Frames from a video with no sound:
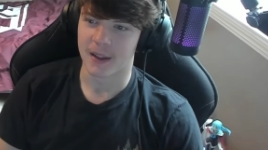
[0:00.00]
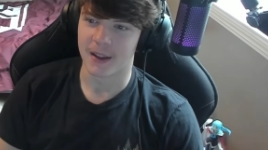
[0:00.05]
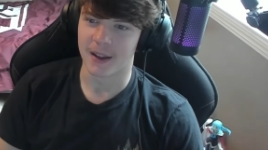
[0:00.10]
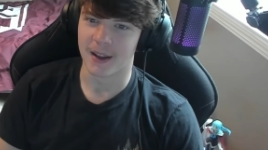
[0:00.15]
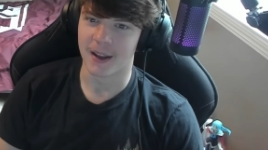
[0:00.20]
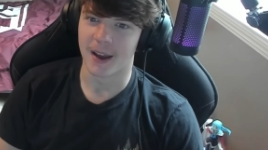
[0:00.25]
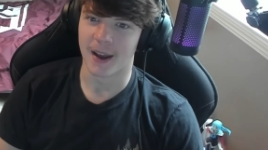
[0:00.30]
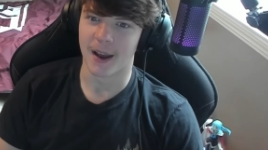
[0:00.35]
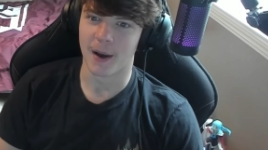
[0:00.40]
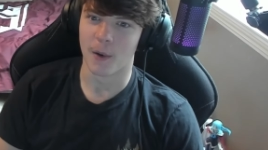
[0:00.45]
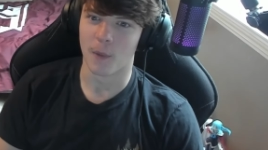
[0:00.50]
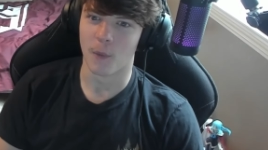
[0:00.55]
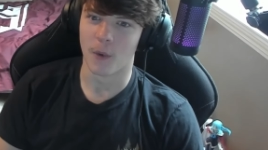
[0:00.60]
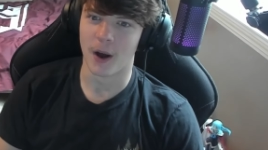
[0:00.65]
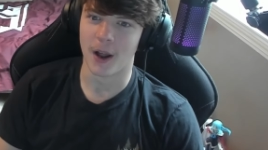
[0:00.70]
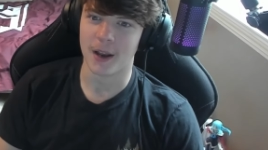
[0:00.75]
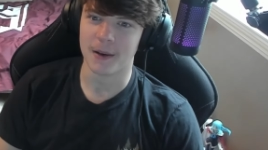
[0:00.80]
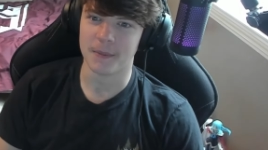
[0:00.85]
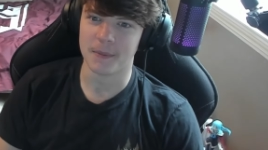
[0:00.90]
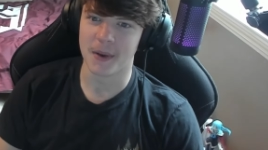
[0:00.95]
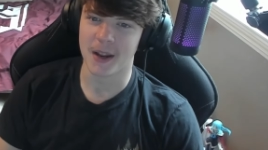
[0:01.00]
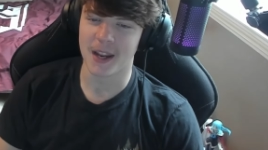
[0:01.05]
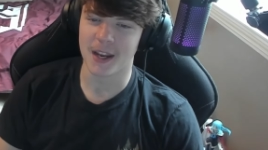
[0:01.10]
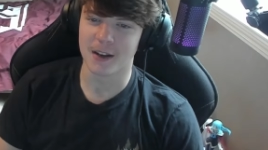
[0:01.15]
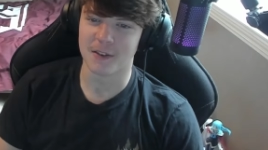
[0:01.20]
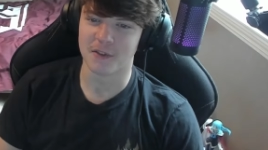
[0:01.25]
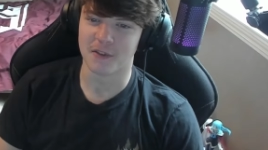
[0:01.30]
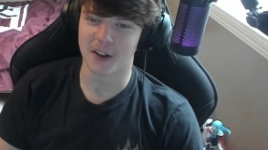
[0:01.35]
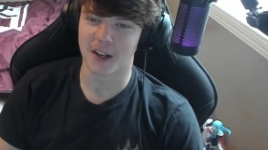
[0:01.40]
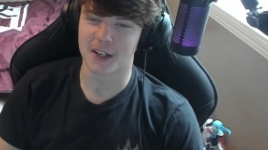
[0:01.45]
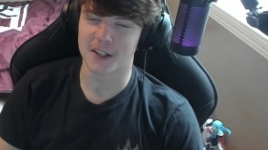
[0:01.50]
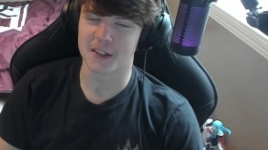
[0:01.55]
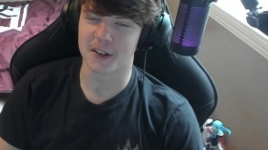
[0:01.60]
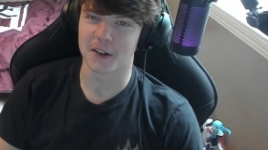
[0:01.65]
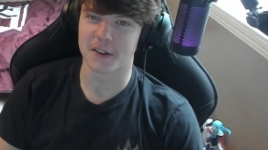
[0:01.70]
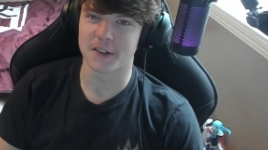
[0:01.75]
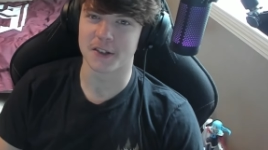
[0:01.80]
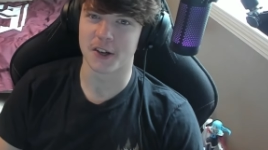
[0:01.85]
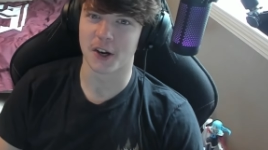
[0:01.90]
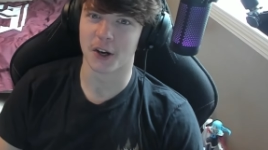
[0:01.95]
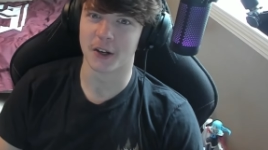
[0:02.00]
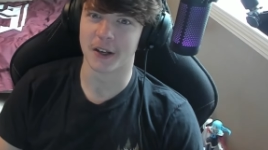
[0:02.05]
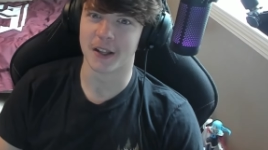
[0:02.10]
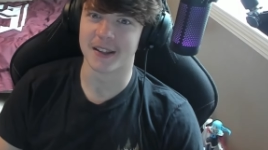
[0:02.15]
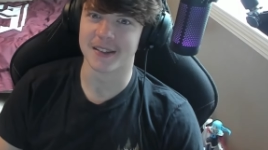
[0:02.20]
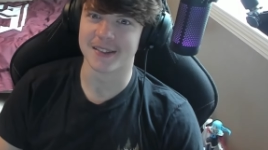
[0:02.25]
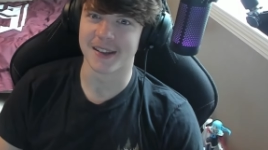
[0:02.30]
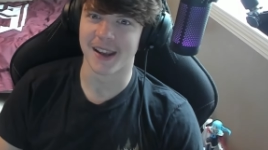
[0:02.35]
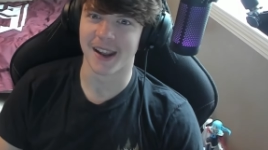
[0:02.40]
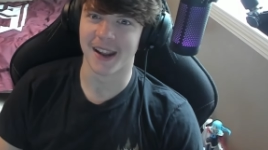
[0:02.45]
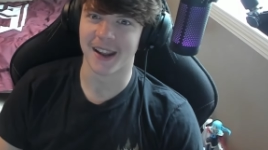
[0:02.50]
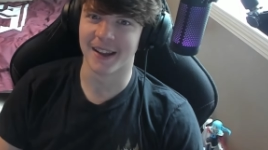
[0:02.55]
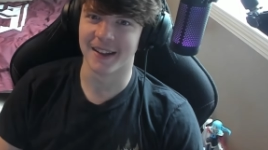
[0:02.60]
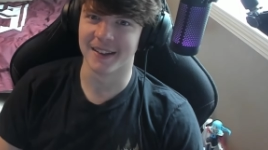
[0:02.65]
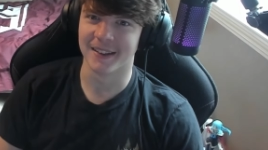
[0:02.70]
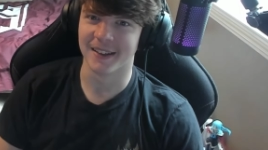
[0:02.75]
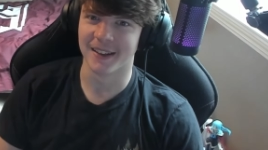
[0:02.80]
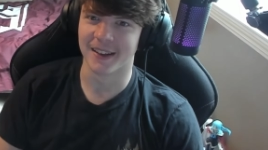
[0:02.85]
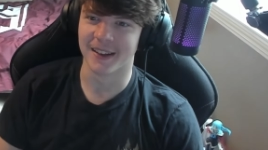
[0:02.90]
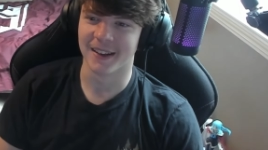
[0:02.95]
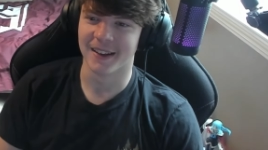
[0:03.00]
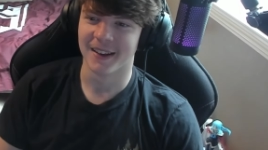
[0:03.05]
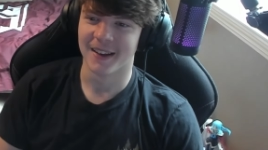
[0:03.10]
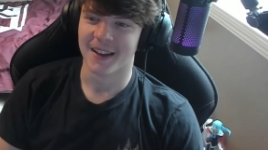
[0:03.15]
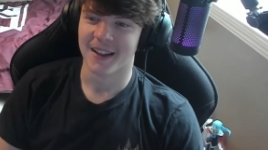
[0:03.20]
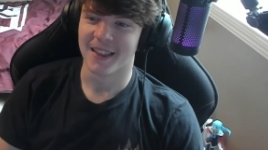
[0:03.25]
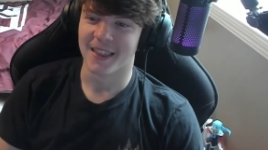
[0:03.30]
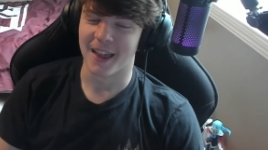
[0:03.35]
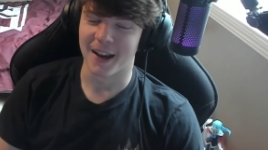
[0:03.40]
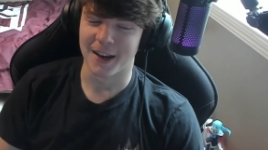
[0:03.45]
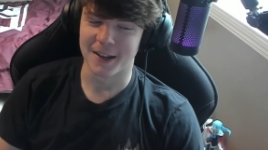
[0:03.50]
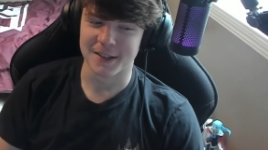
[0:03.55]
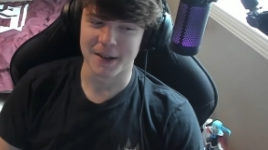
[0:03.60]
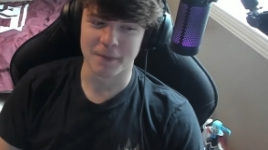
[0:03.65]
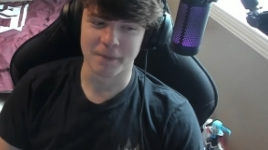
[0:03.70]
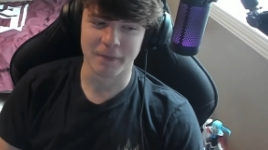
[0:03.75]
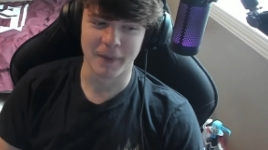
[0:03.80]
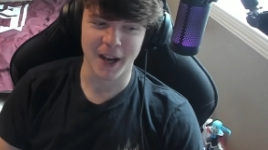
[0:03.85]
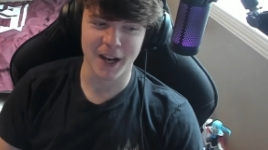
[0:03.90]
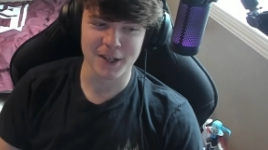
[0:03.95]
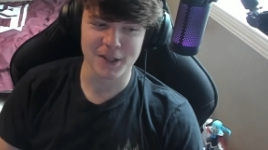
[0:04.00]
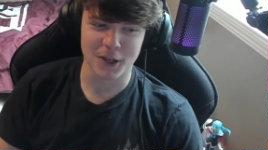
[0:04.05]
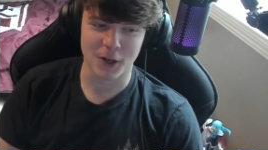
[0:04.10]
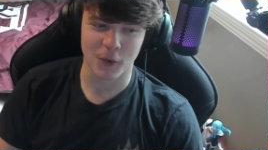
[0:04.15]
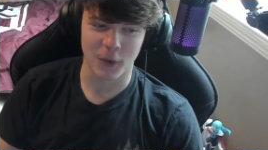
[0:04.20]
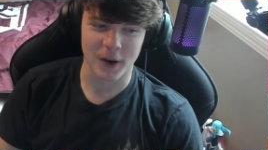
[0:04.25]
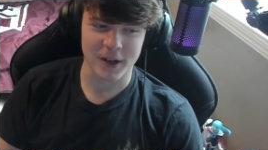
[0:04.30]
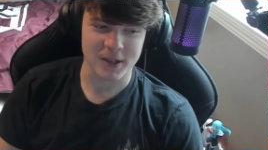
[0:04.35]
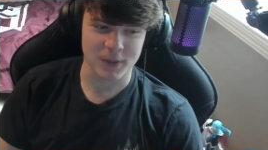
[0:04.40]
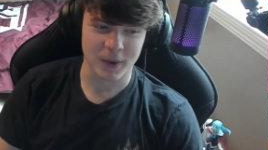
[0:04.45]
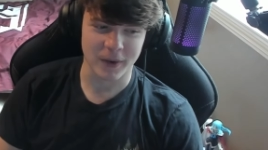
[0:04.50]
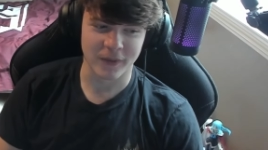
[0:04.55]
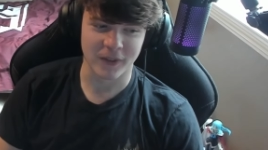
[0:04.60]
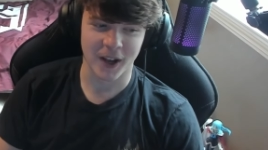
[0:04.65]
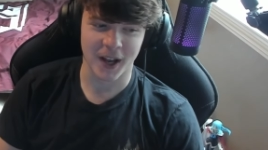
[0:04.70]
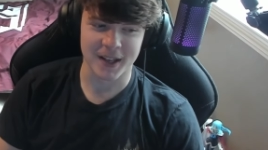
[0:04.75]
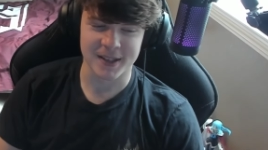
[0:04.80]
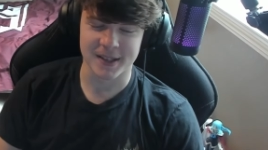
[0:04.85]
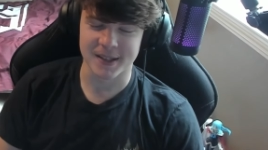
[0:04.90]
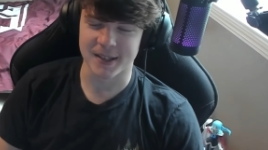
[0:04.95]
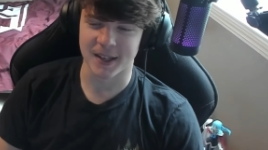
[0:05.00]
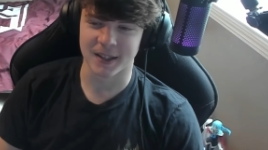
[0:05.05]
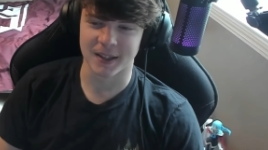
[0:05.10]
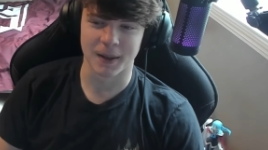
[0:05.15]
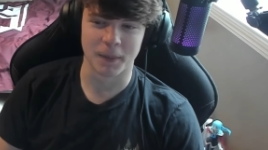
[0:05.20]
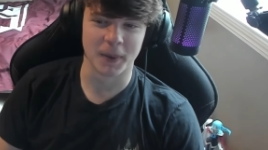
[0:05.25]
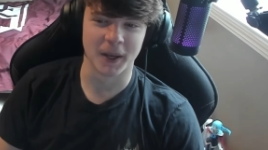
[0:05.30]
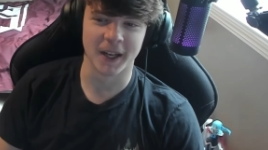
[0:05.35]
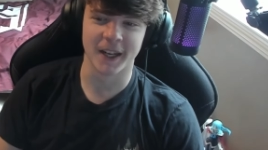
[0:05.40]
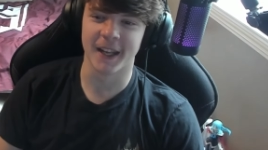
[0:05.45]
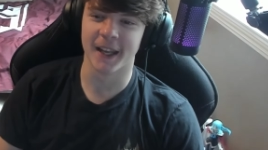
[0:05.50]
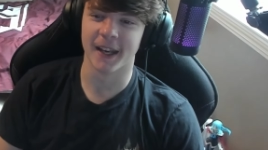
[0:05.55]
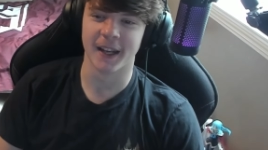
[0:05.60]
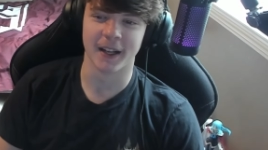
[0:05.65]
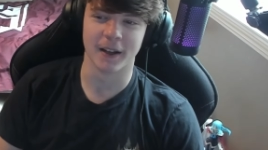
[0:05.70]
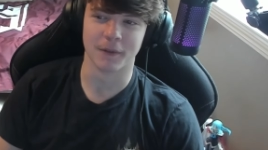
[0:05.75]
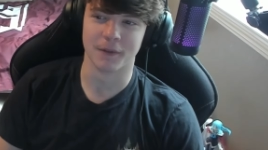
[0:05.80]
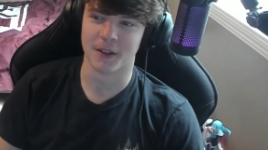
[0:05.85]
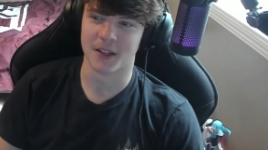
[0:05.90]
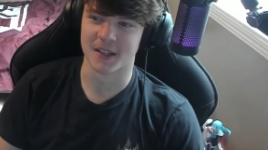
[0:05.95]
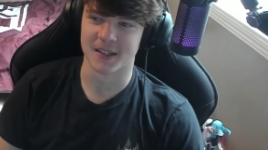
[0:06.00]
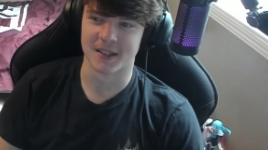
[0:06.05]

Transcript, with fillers: Yeah, what made Victor turn into Andy? That is a major question we've had since like the beginning of this